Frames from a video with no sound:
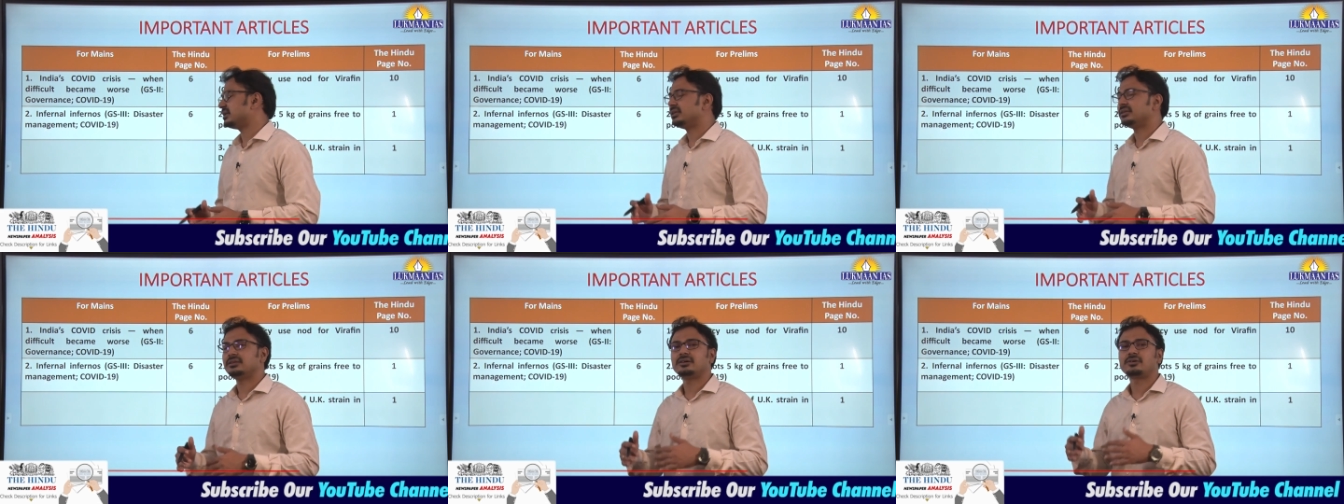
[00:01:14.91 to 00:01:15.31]

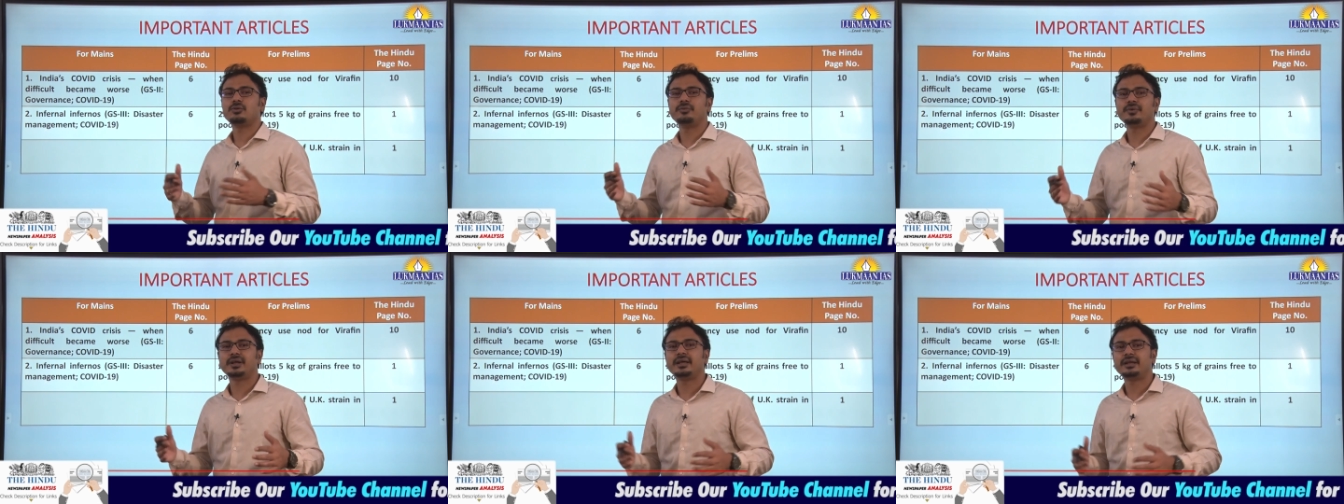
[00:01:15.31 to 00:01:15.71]
in the
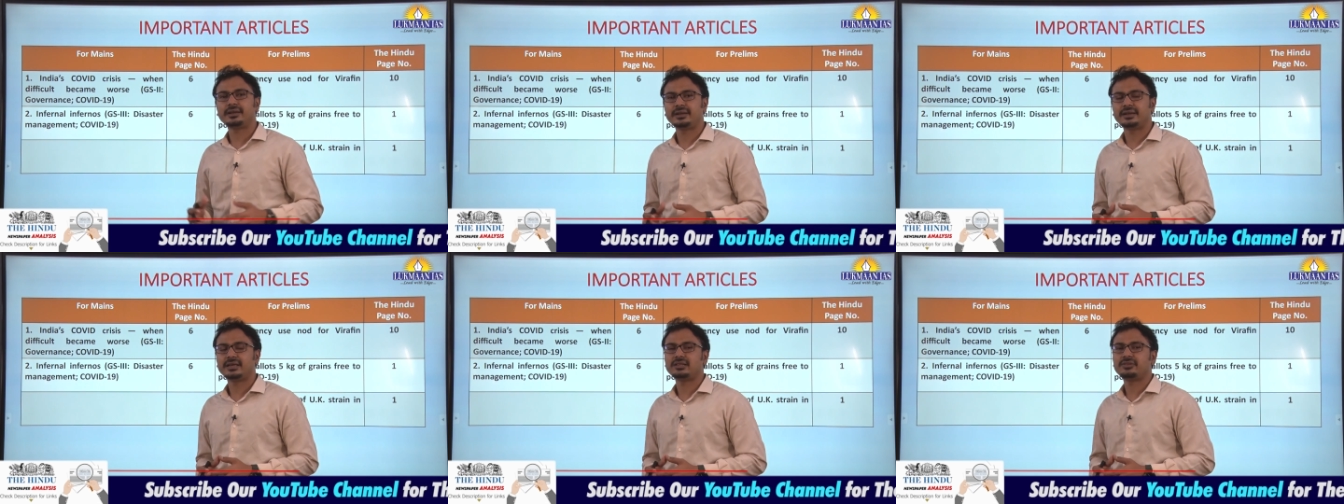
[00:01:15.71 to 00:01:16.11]
COVID
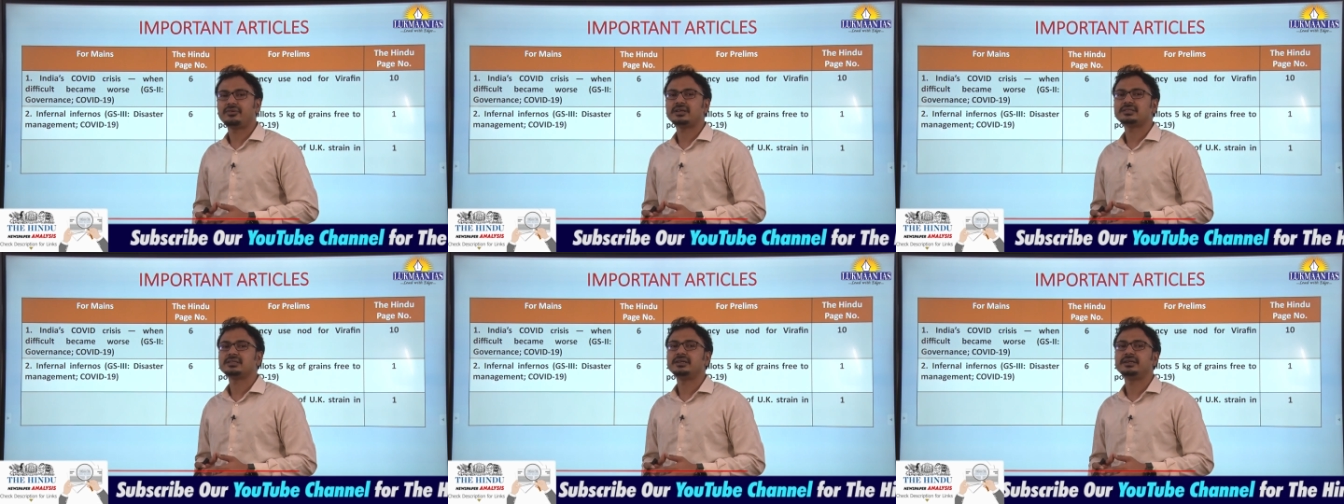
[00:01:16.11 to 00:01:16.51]
nineteen health
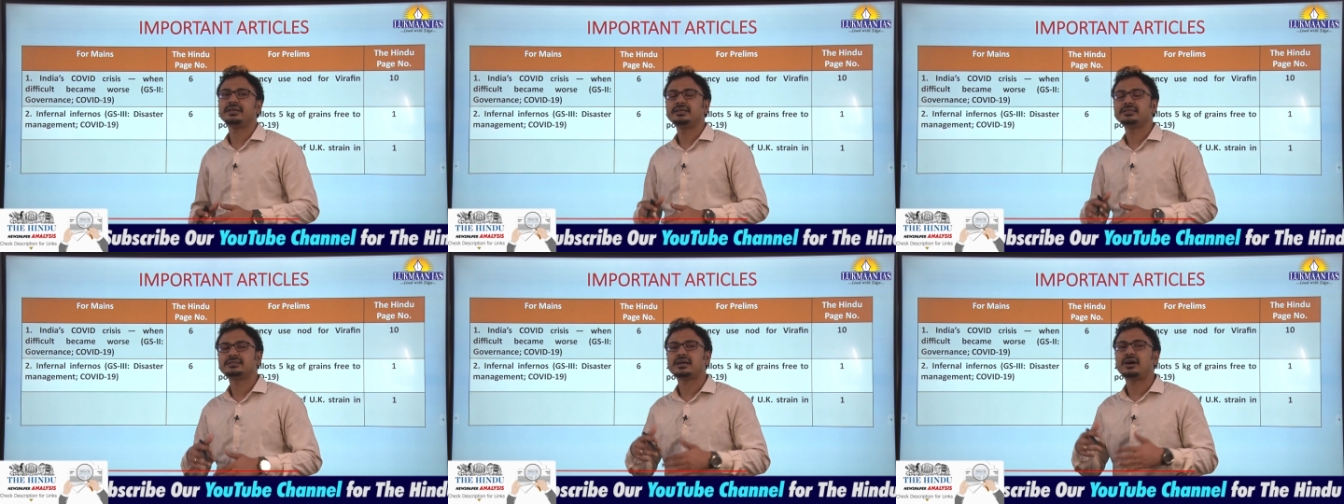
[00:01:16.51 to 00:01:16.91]

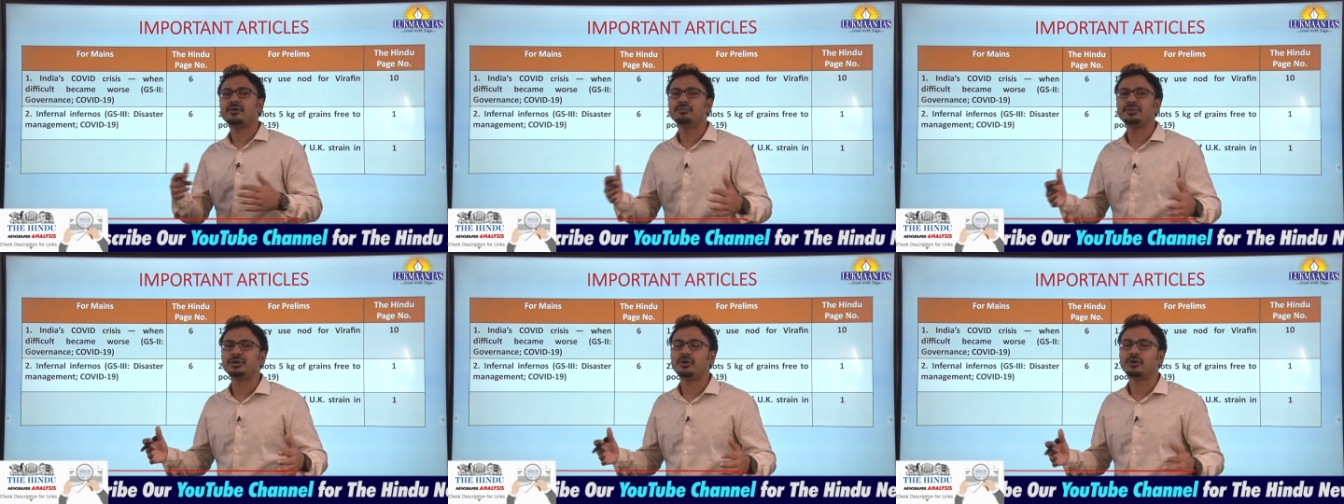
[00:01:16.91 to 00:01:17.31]
facilities have
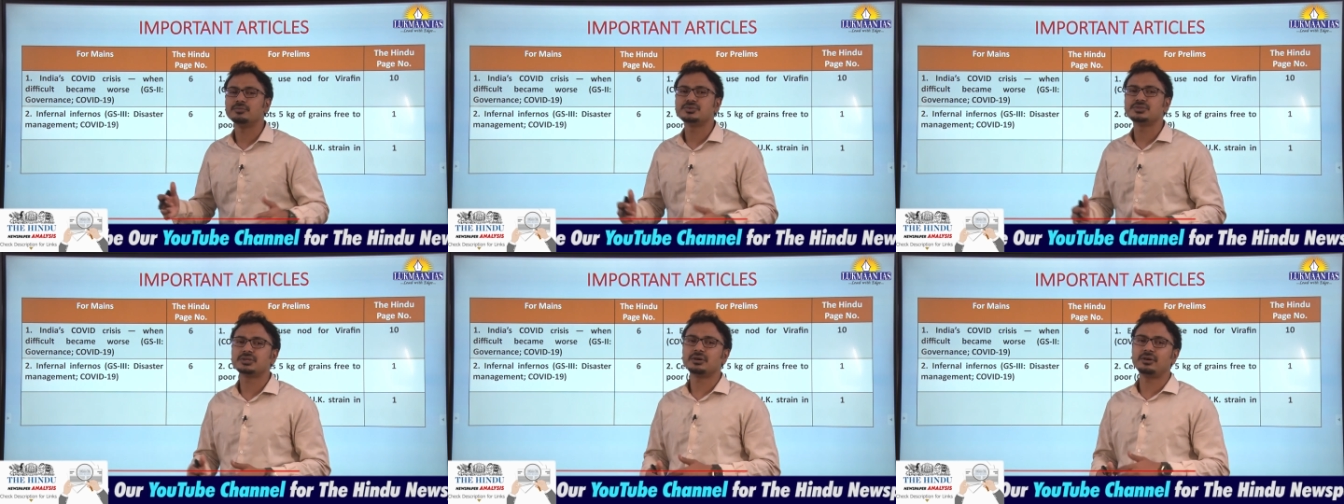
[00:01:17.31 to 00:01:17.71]
been
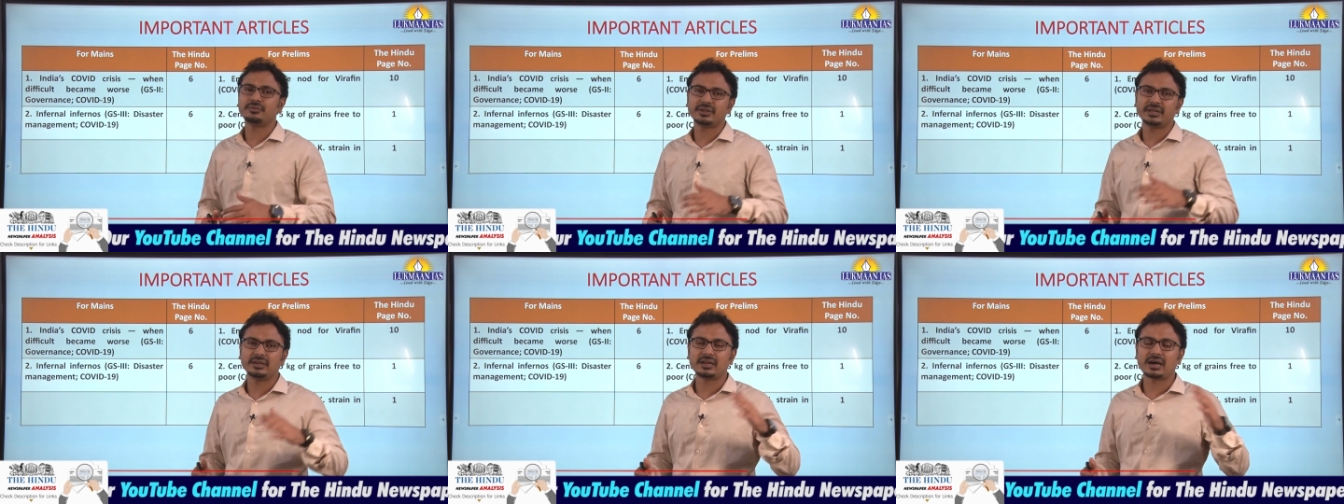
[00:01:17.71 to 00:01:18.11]
observed
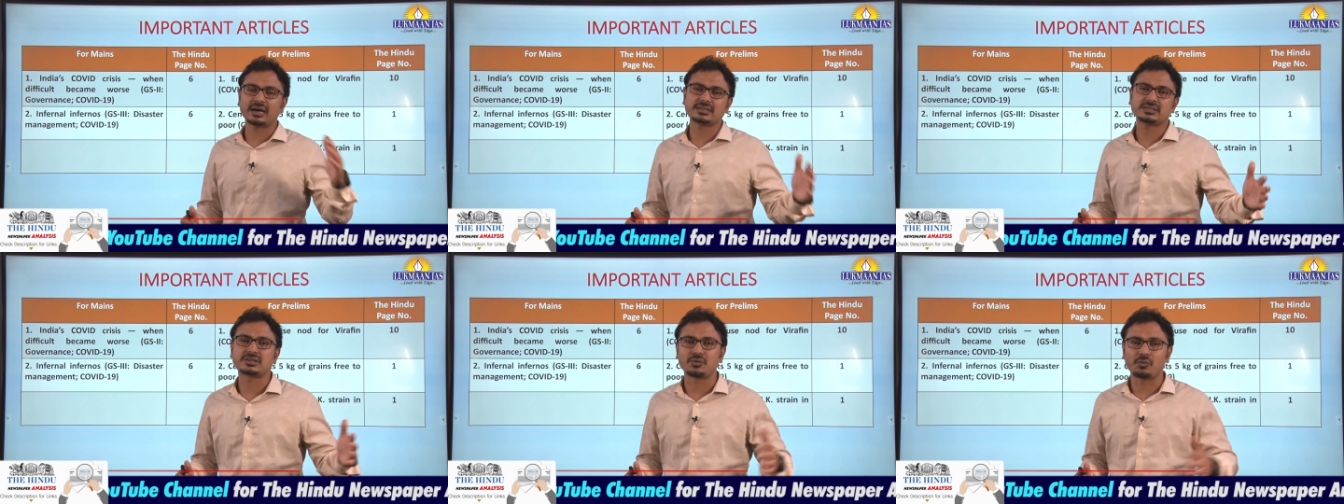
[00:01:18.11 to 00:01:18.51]
in
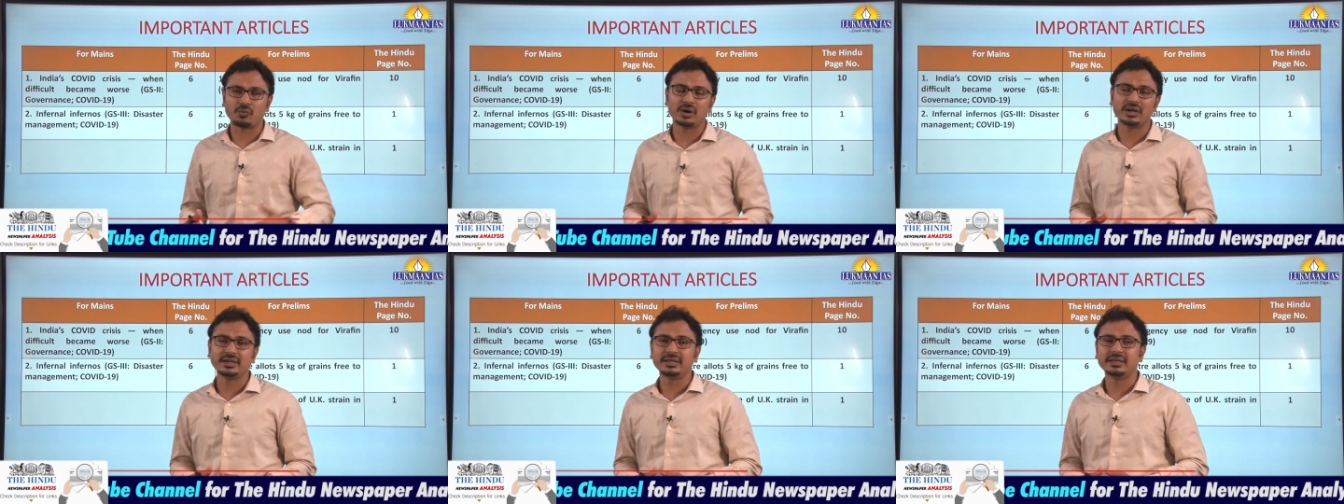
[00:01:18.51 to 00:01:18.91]
last
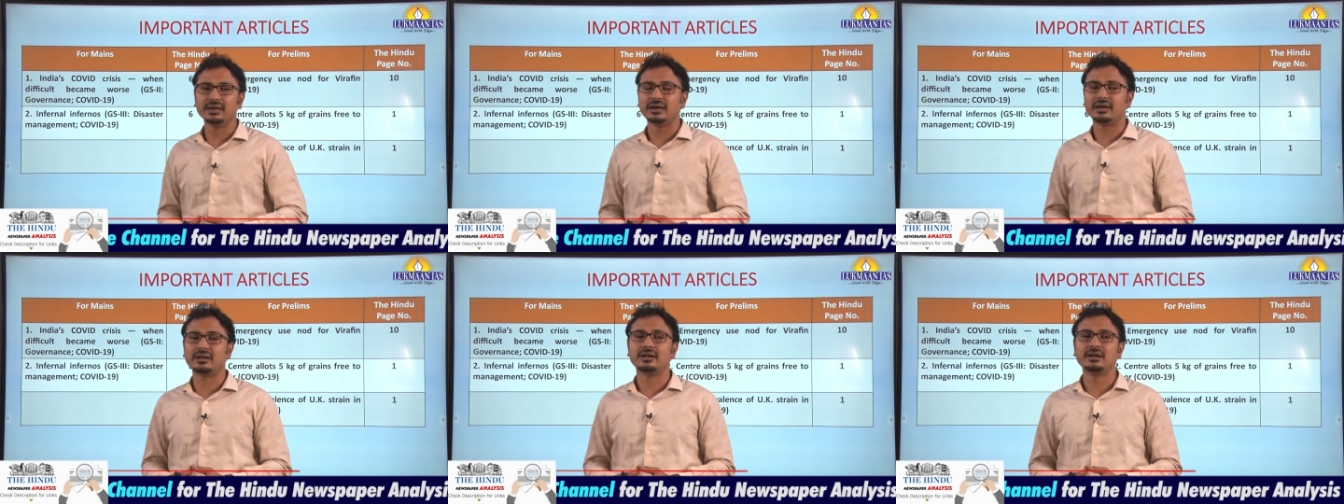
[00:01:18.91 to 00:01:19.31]
one
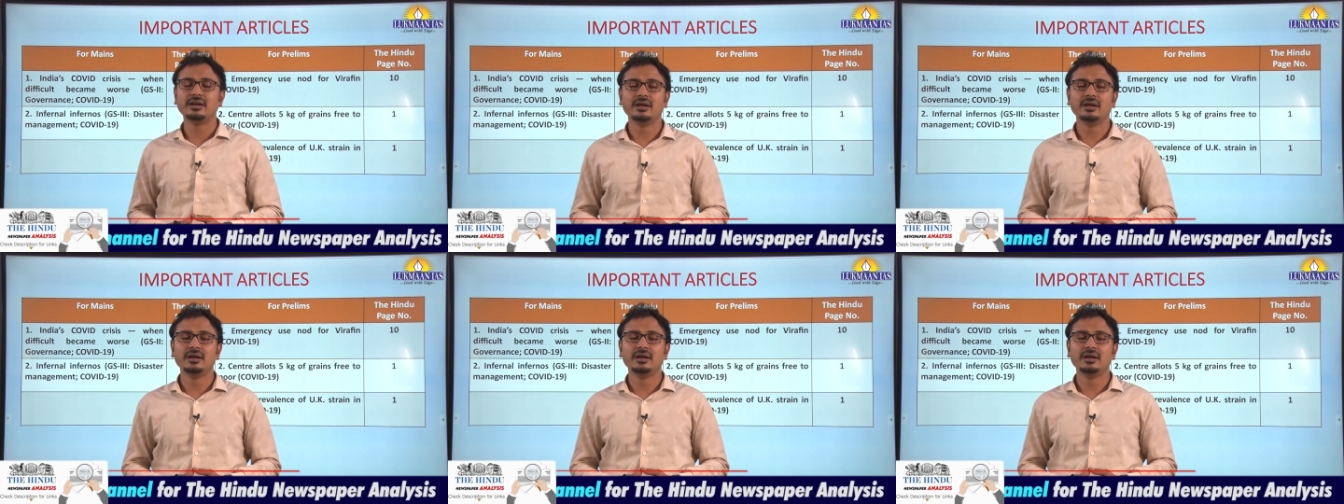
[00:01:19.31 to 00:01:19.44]
year.